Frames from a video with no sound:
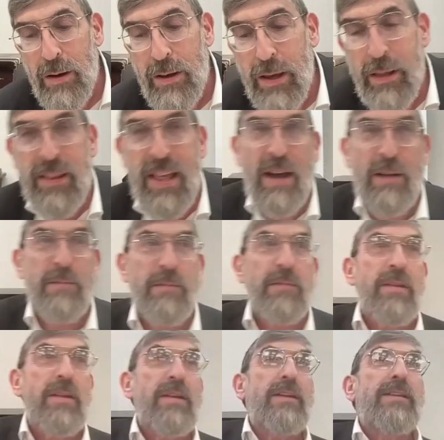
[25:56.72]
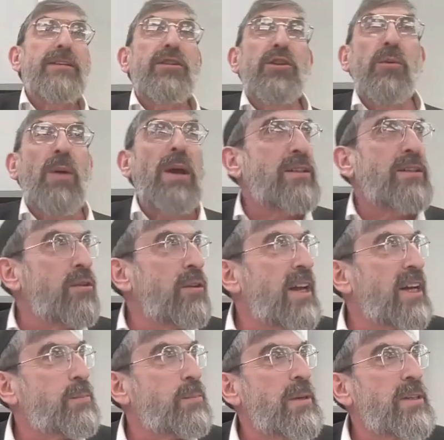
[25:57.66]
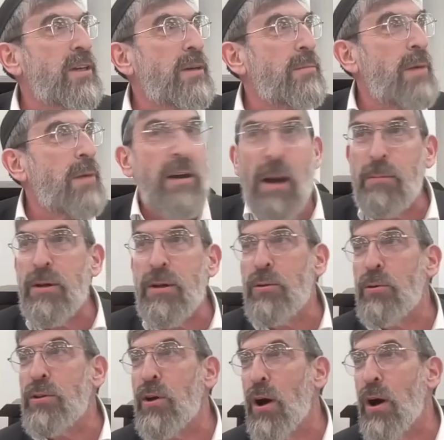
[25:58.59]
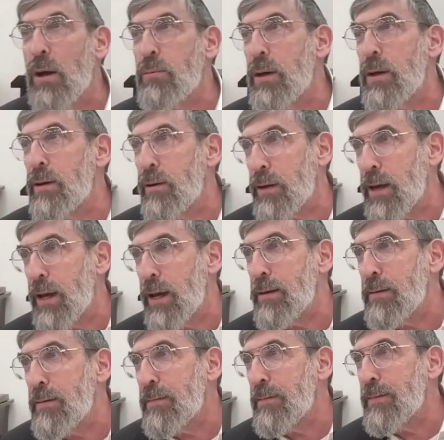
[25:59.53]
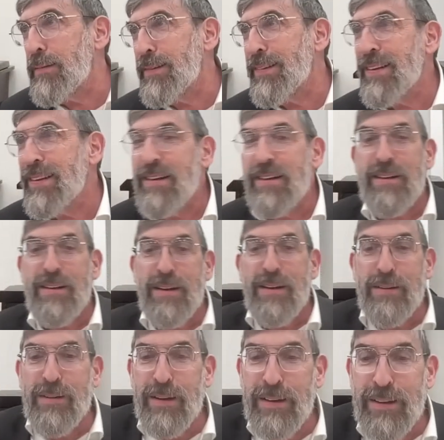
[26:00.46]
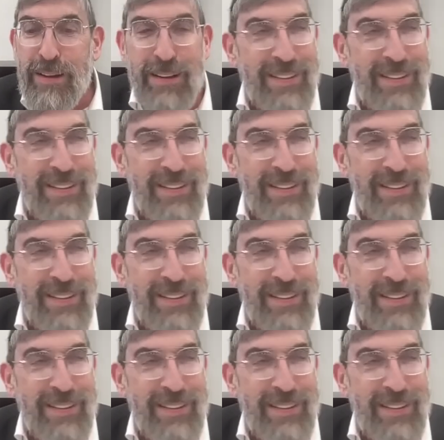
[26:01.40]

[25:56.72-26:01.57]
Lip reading: Okay. Now, there's two ways to do the next piece of Gemara. I'm going to do it the hard way. Okay. Okay.